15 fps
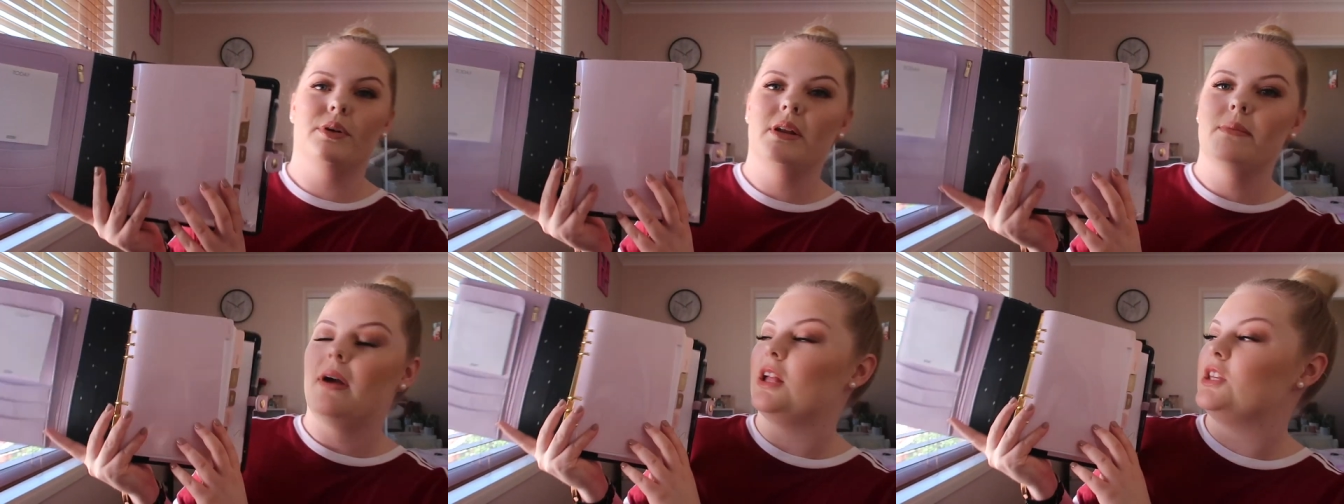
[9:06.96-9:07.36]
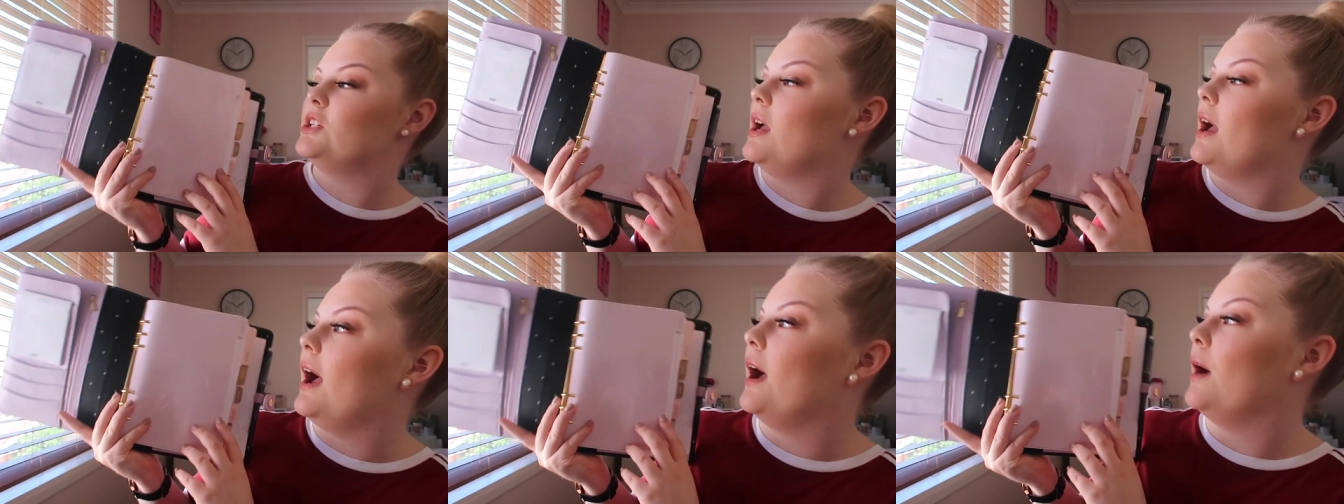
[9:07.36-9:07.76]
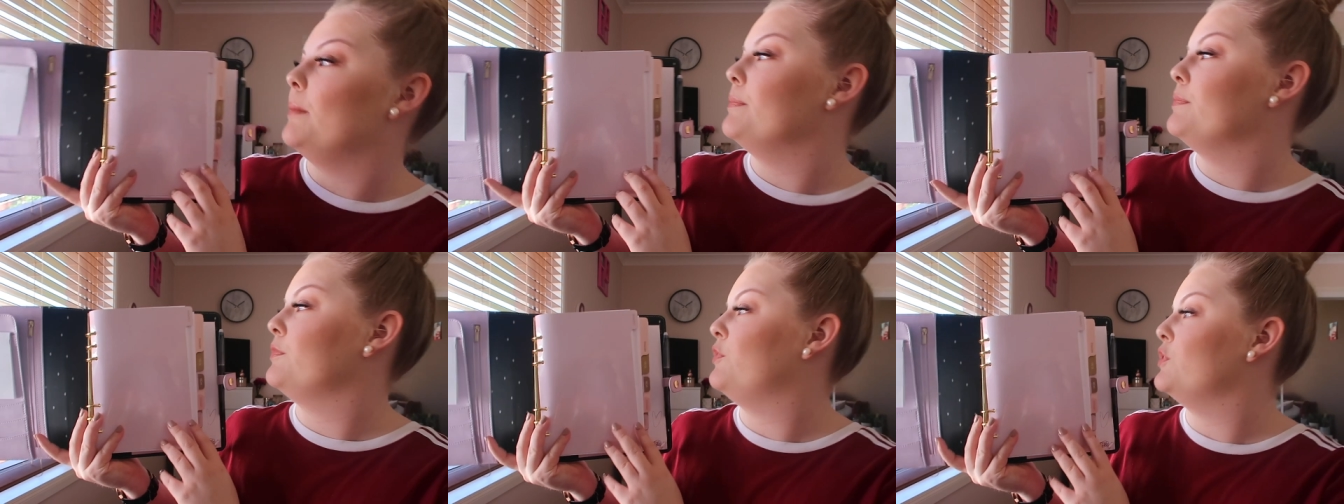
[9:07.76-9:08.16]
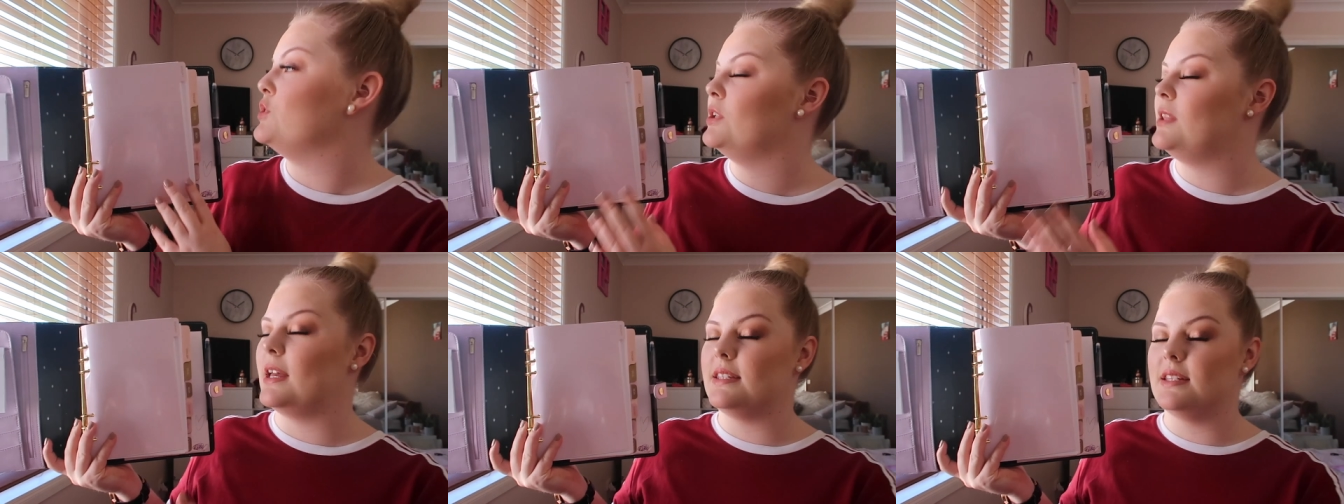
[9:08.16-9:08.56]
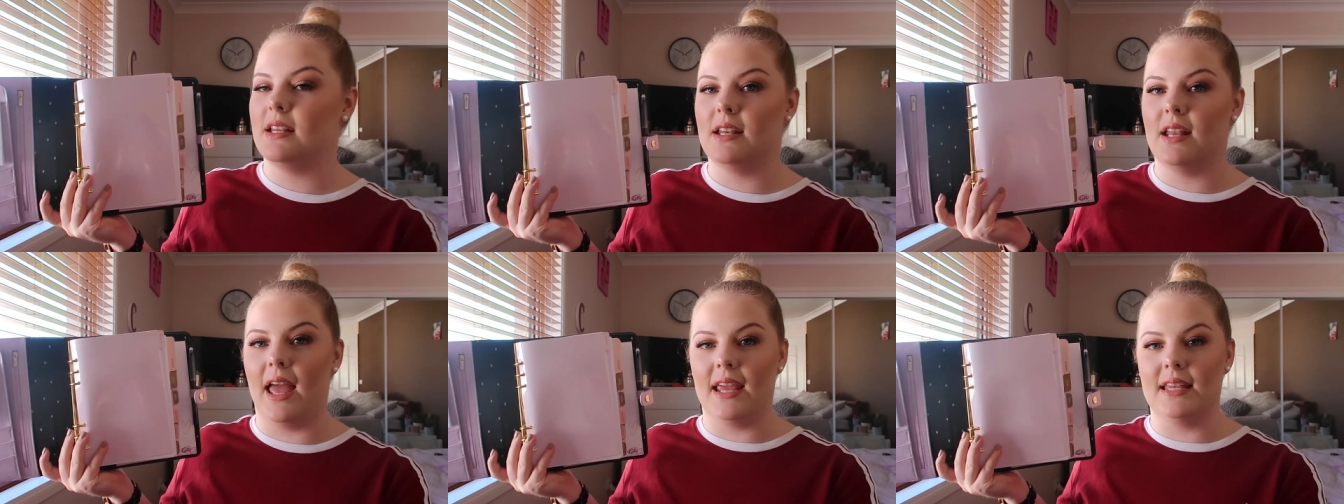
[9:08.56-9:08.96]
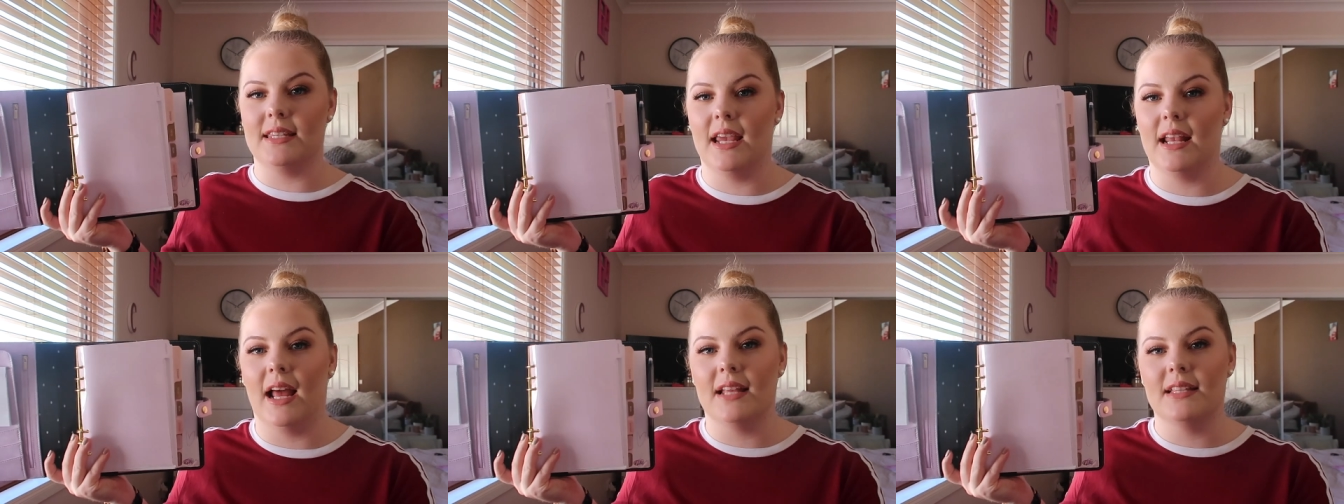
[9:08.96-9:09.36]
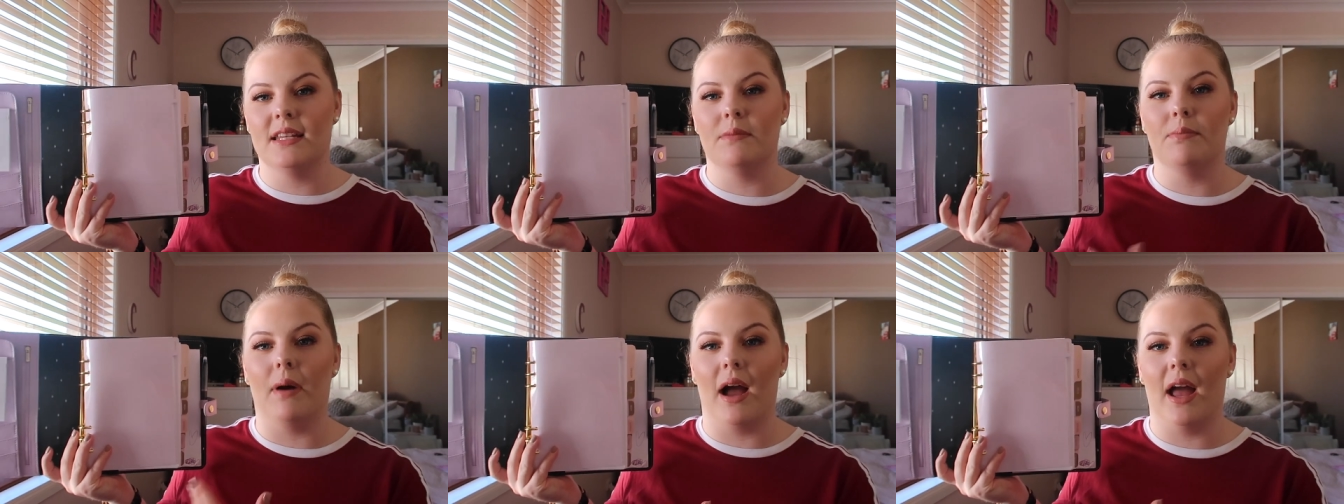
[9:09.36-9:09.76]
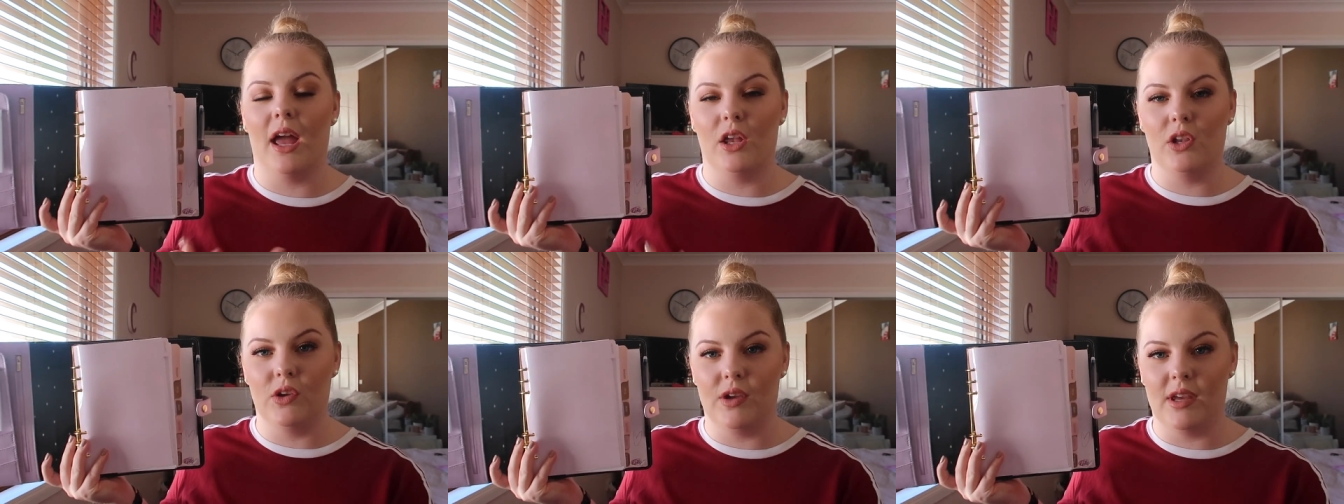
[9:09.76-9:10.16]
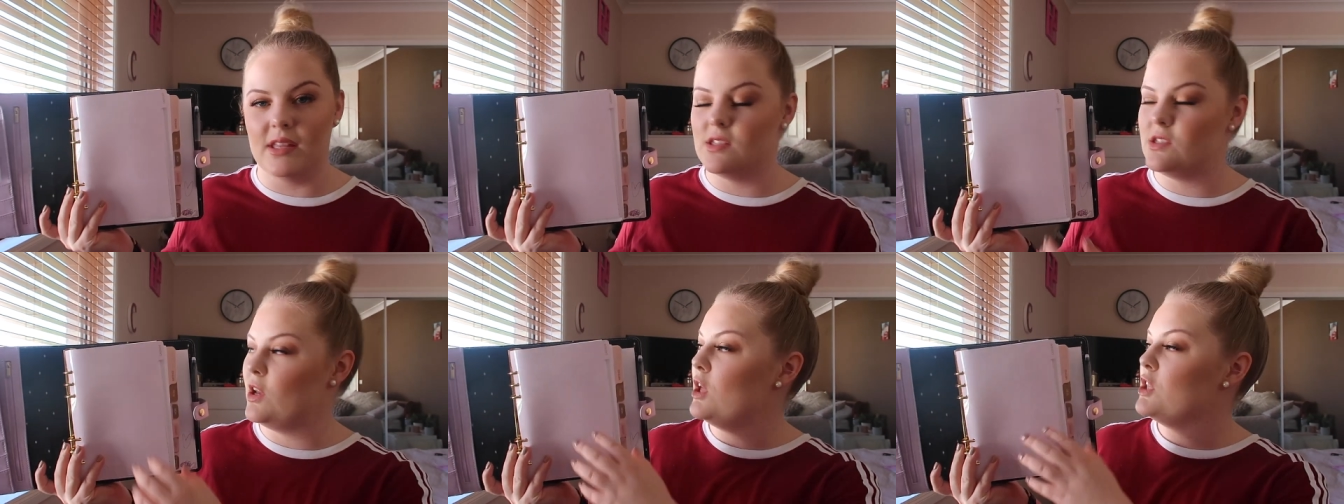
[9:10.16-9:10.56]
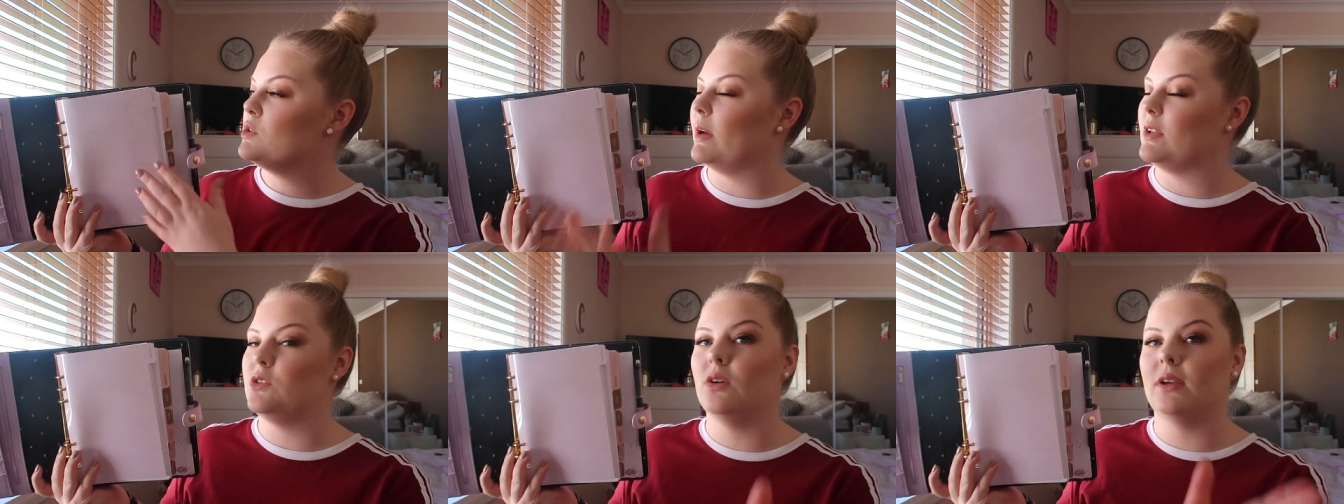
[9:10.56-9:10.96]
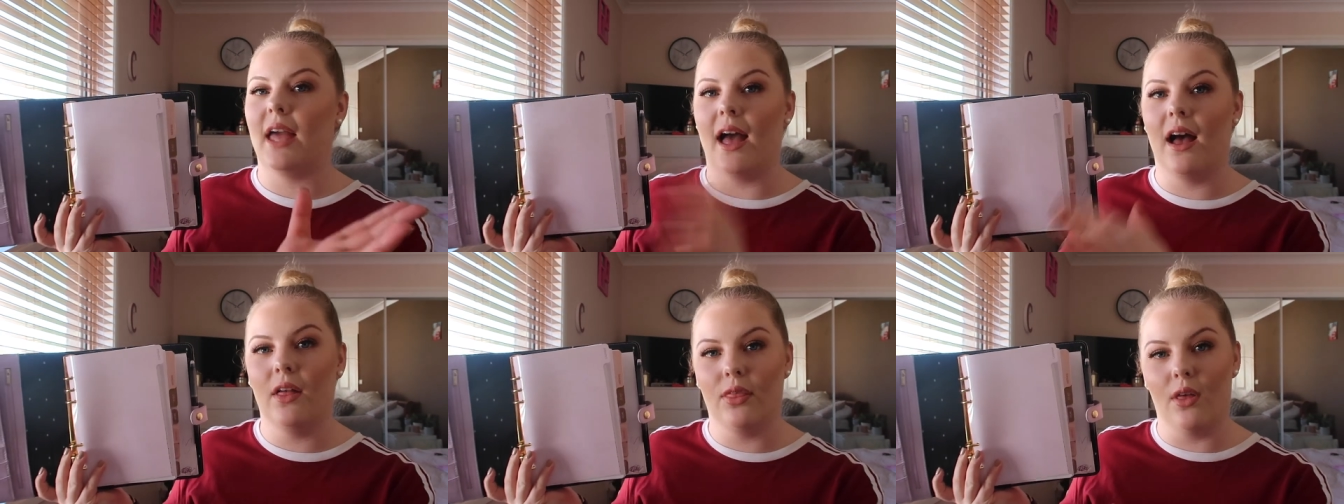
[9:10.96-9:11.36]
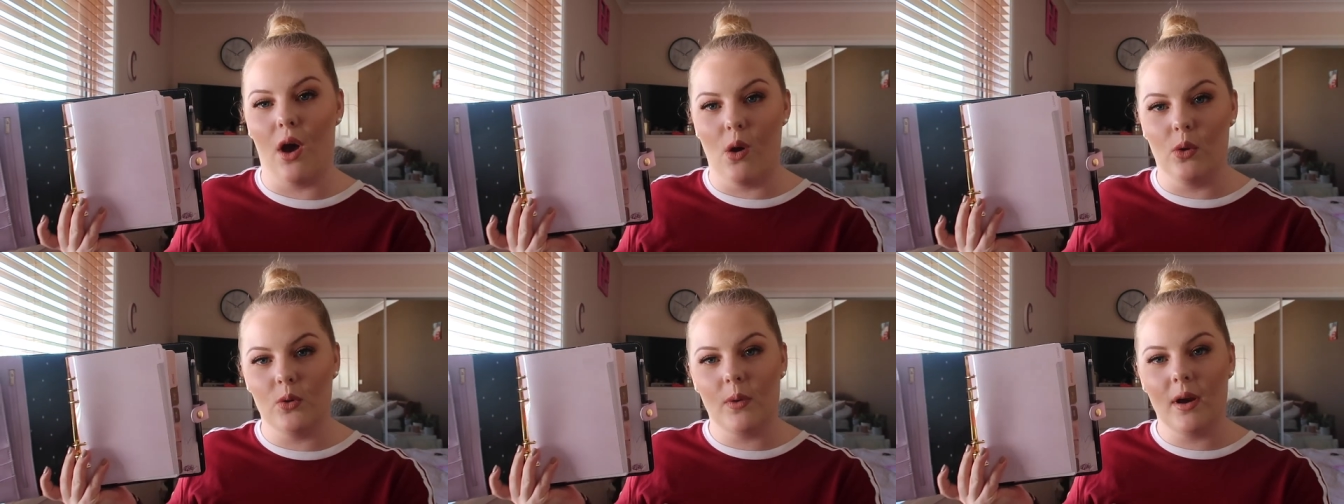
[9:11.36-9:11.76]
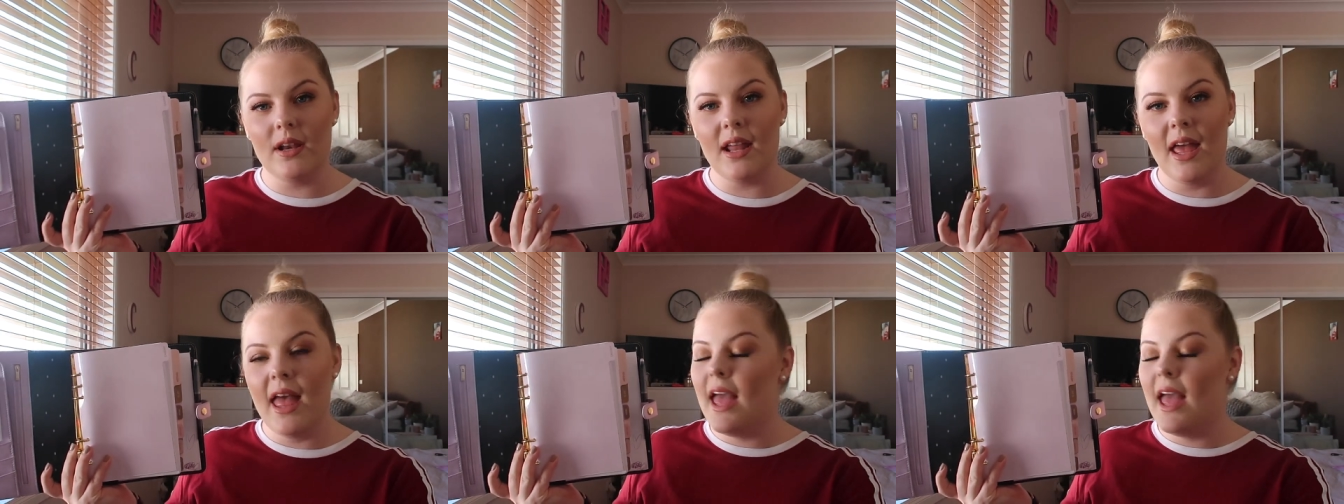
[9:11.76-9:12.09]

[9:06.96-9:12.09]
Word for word: pretty much um, for 2018 I did buy a new insert so I took out the old one